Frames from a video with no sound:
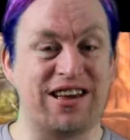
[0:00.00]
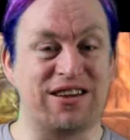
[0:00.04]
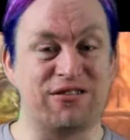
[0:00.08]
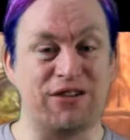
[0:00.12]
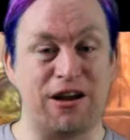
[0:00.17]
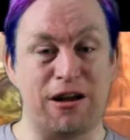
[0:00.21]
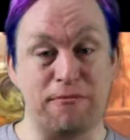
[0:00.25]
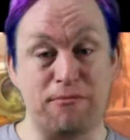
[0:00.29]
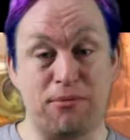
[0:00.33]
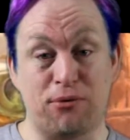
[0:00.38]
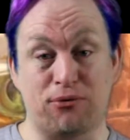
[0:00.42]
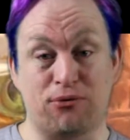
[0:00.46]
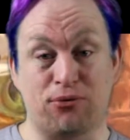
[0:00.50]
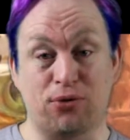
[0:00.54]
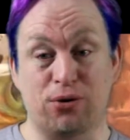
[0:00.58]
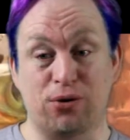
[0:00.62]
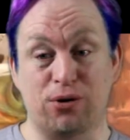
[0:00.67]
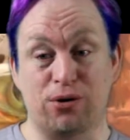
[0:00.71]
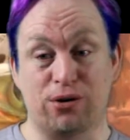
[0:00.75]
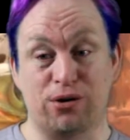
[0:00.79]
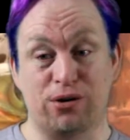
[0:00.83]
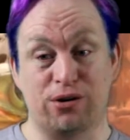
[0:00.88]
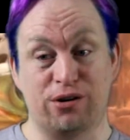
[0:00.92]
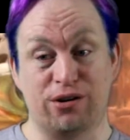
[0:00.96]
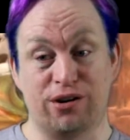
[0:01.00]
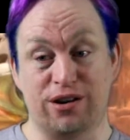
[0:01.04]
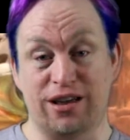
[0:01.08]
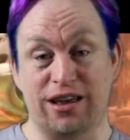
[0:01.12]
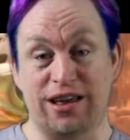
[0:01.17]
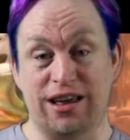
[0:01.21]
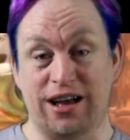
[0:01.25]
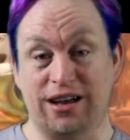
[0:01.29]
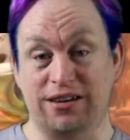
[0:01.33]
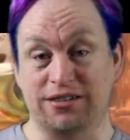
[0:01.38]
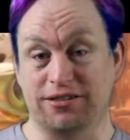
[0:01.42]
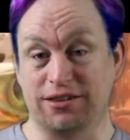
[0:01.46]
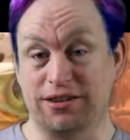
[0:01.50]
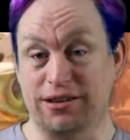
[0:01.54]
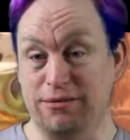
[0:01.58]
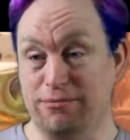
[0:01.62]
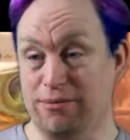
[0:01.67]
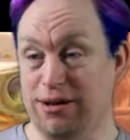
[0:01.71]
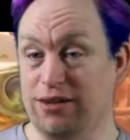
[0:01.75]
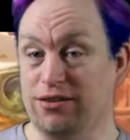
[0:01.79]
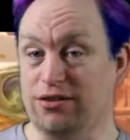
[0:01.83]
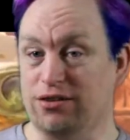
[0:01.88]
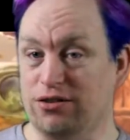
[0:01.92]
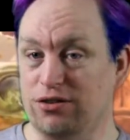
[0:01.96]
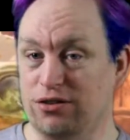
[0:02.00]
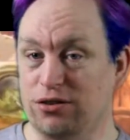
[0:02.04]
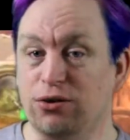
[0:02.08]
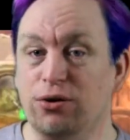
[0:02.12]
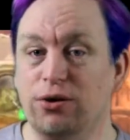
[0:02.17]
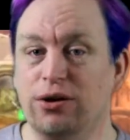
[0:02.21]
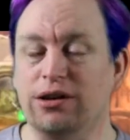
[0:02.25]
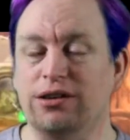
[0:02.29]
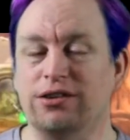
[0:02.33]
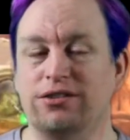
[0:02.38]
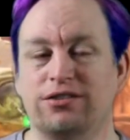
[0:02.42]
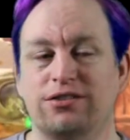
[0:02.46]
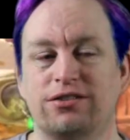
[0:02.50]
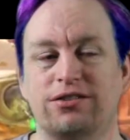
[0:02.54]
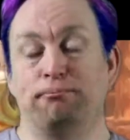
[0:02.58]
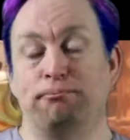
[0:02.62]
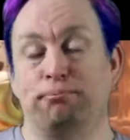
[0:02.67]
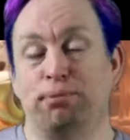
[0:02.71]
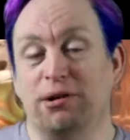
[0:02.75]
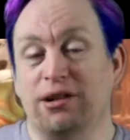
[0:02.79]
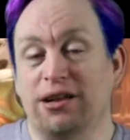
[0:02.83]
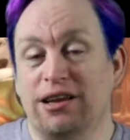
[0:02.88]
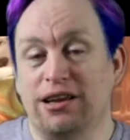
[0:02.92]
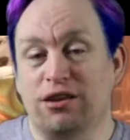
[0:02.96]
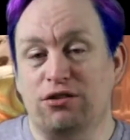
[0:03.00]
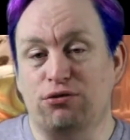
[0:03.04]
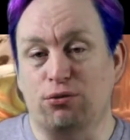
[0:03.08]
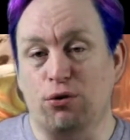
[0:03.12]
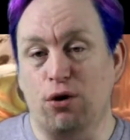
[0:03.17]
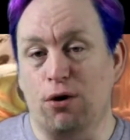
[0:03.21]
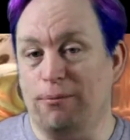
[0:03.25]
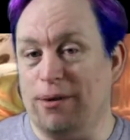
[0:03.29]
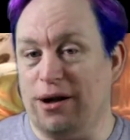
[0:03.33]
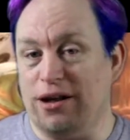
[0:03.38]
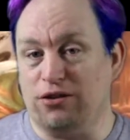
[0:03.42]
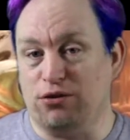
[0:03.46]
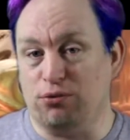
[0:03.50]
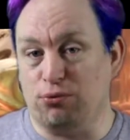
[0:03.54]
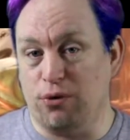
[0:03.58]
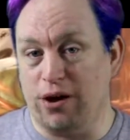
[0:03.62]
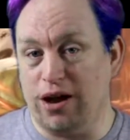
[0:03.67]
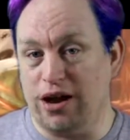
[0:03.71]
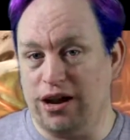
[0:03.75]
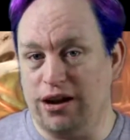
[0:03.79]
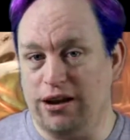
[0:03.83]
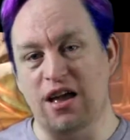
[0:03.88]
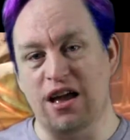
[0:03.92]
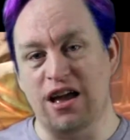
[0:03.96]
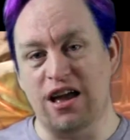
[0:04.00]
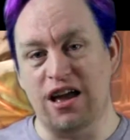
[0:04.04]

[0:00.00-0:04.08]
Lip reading: right before he actually makes a choice, police robots raid,